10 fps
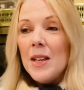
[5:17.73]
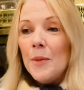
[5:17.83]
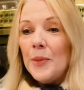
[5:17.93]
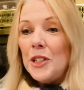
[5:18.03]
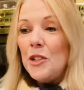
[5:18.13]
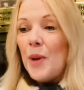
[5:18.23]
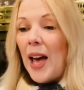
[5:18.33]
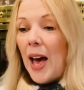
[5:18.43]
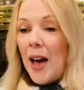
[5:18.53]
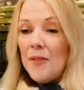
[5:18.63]
when you
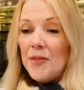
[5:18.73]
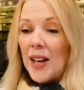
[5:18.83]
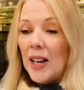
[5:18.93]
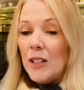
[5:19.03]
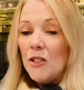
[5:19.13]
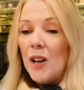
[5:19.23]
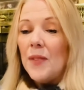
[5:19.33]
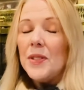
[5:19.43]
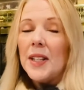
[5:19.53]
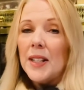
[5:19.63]
have that, you
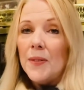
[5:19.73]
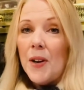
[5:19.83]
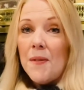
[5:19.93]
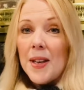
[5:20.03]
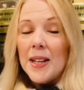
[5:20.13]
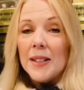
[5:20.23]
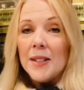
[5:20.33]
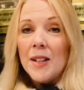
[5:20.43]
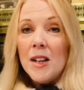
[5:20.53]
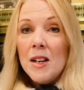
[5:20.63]
have to give of
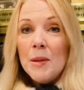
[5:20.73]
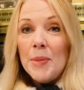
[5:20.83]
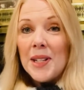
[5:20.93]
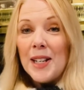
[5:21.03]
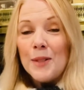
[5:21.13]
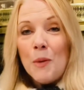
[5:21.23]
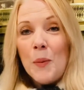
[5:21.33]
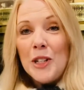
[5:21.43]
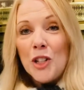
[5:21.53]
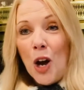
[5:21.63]
it, because when
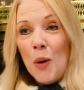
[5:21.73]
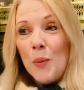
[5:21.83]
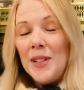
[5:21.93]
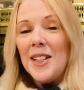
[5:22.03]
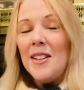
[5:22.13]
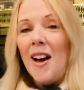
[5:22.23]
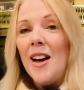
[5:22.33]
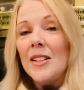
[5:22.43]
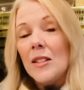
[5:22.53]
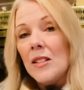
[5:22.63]
we don't, we
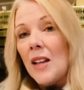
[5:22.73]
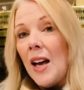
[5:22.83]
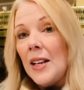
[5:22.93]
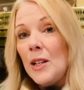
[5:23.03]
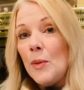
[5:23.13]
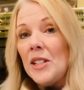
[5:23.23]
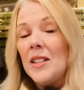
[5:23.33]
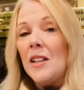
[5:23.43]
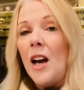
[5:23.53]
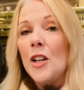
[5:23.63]
deny society, we
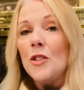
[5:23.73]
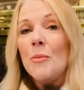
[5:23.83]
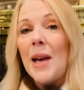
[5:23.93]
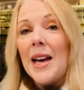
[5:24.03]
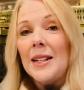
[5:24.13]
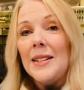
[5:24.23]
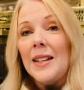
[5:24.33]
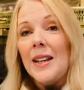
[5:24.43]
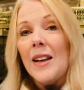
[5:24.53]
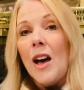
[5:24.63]
deny
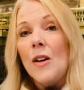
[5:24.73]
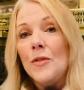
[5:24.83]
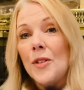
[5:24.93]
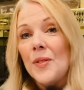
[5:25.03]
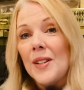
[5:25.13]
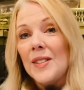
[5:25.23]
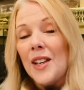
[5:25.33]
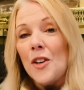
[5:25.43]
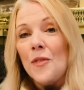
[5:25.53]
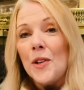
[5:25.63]
humanity of the things
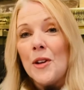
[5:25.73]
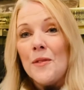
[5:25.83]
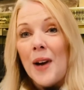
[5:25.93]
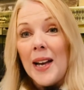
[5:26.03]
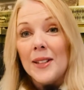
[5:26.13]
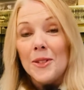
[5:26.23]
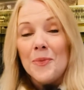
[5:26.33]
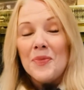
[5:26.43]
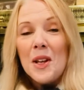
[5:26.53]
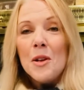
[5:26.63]
that are very
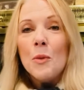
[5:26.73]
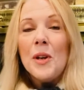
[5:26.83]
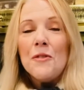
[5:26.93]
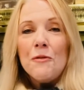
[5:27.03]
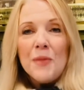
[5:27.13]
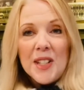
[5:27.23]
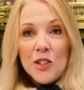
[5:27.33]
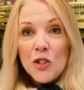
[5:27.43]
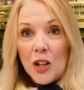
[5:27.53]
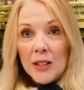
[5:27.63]
vital. We
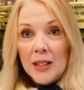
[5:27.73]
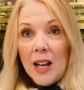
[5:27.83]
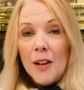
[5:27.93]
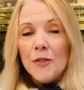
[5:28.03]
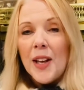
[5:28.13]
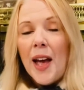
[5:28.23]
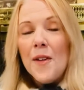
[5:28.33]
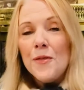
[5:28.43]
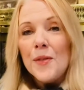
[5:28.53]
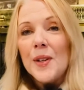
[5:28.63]
feast on love
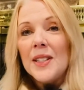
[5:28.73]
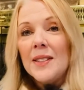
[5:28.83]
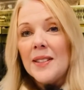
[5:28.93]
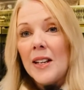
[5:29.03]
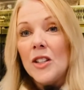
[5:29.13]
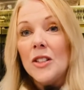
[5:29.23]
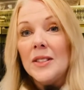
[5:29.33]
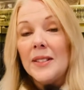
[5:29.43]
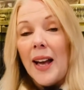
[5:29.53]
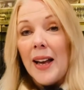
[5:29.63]
every
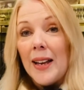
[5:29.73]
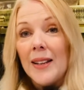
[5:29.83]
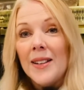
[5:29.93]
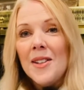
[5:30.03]
single day.